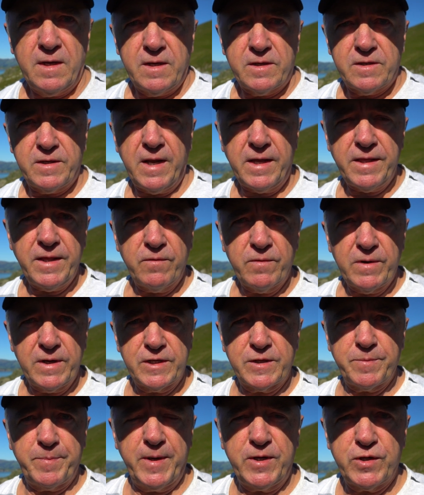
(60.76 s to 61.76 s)
so nothing really
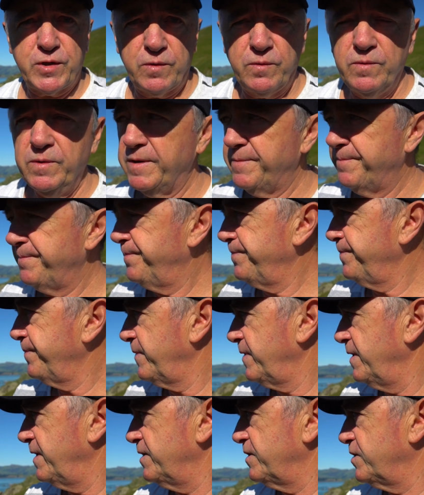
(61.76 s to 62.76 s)
special
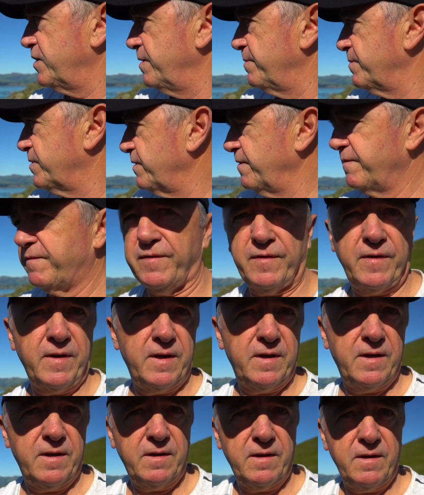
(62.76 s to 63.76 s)
in terms of
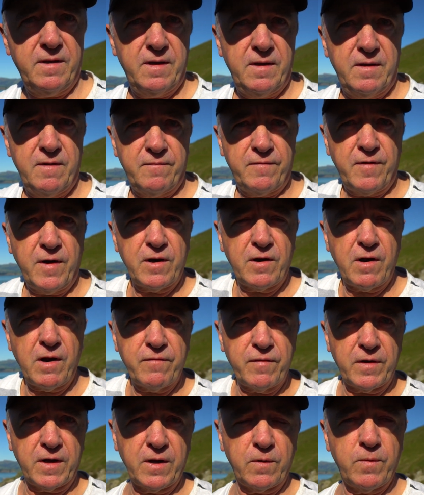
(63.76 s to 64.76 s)

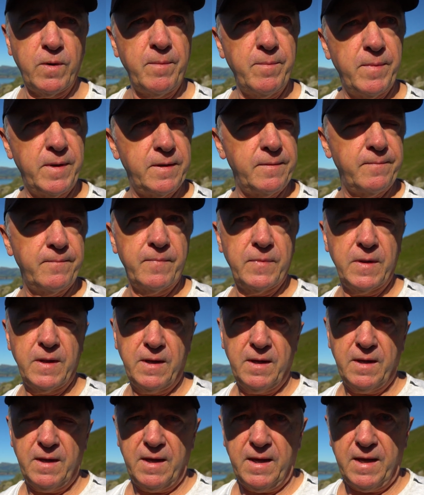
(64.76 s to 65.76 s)
photographic equipment,
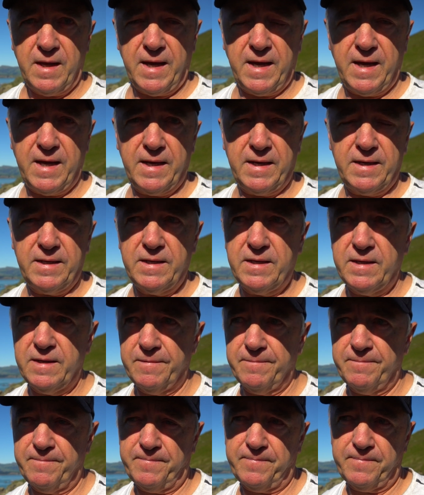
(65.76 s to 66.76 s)
and
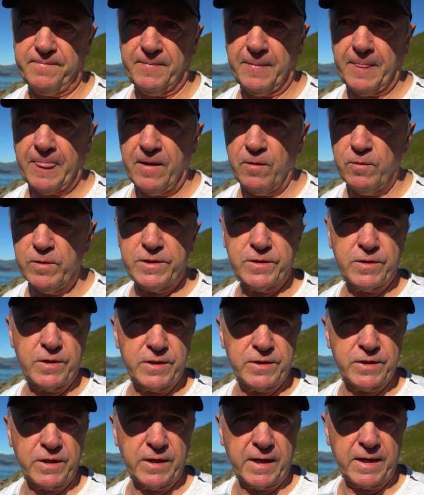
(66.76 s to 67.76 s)
always sort
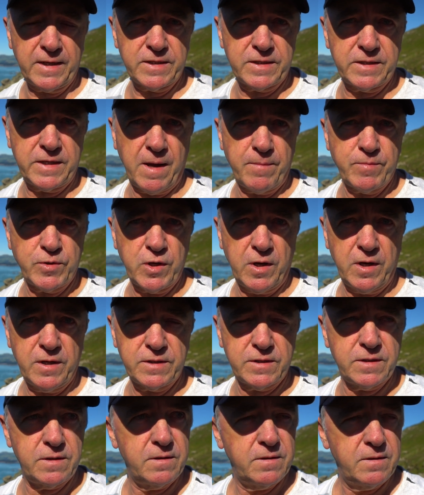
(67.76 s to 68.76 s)
of taking
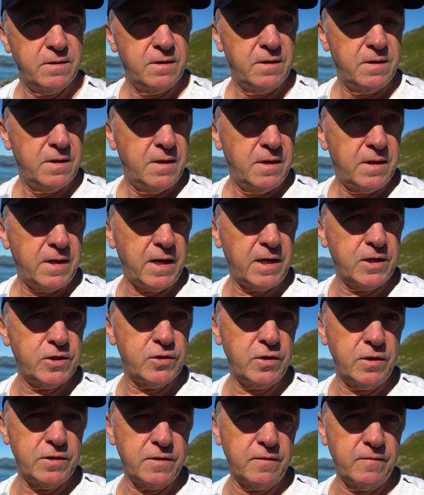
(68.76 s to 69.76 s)
snapshots, taking
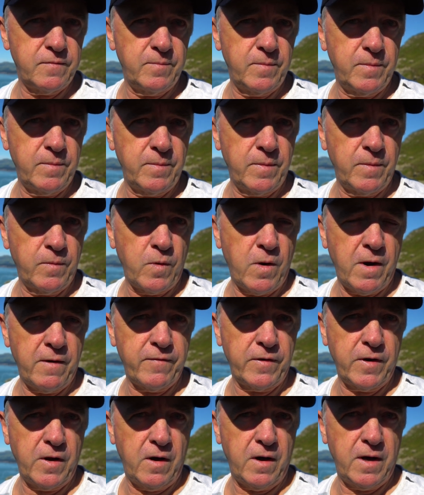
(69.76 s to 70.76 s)
shots of my
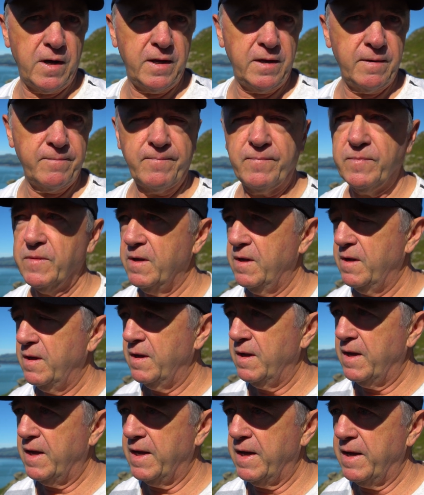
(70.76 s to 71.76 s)
wife and I,
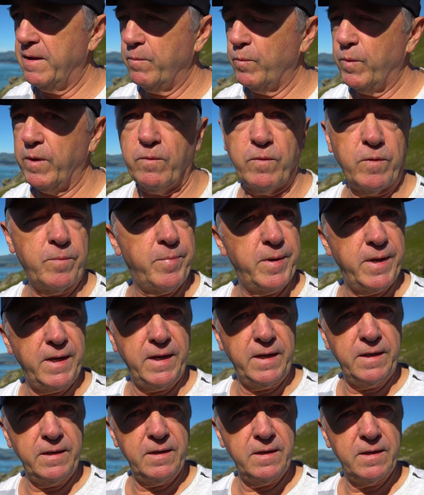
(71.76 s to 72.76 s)
where we've
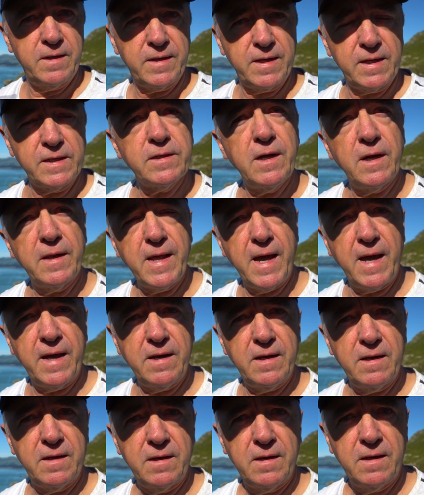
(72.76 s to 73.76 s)
been, things like
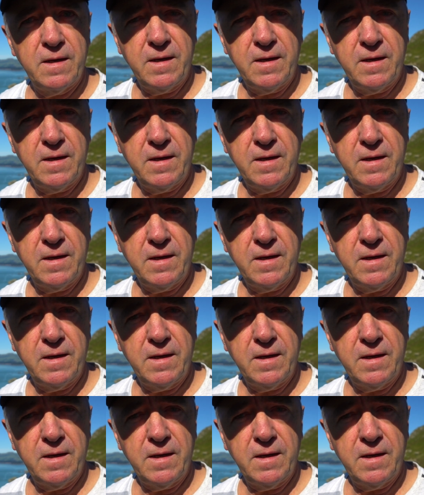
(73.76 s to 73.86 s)
that.